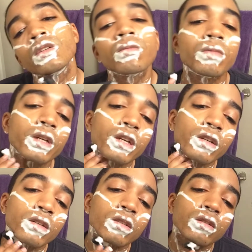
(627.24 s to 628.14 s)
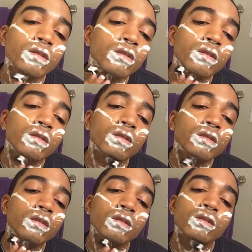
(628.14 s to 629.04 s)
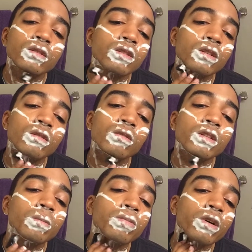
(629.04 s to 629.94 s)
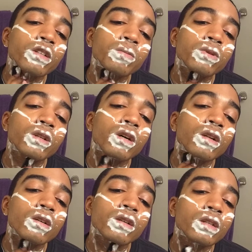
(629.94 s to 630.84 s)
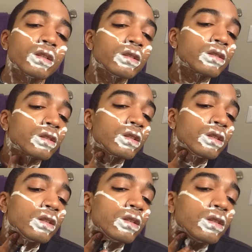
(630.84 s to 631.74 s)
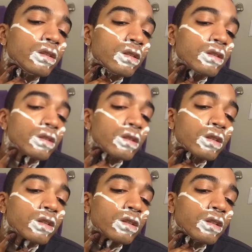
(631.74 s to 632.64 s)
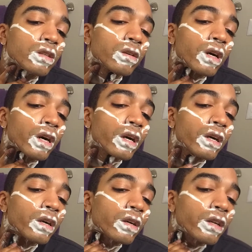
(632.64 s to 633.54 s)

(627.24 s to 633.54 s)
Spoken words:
But yeah, so the price per dollar is a good deal higher.